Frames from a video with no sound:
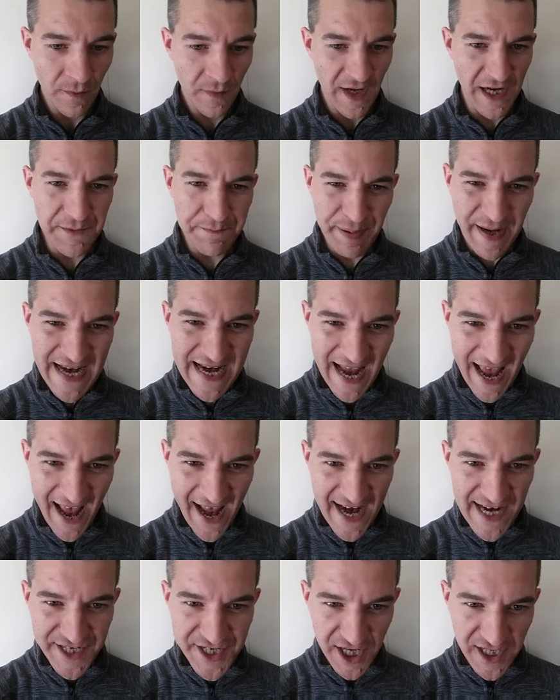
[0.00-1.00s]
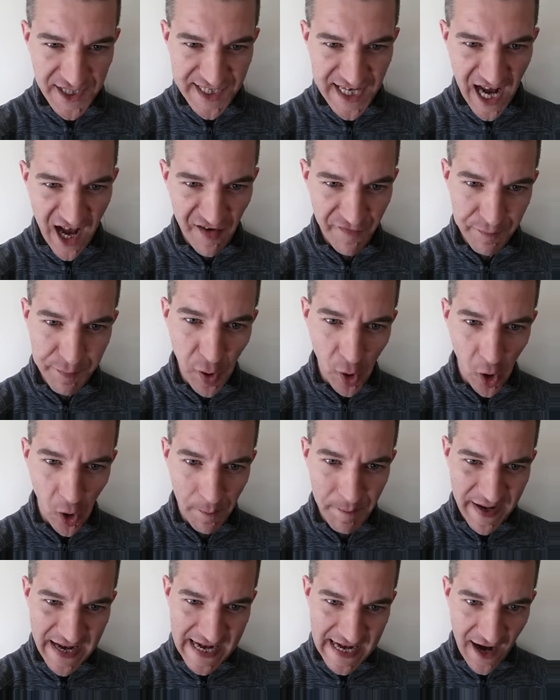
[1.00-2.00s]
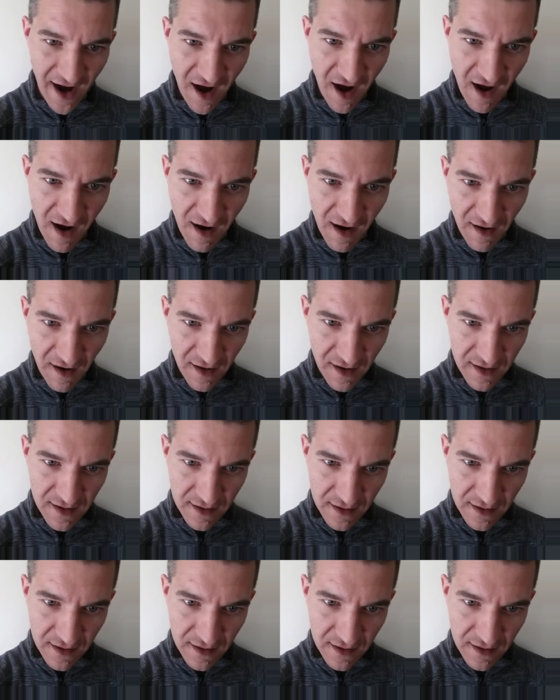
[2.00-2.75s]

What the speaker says: And PA does have poor PR.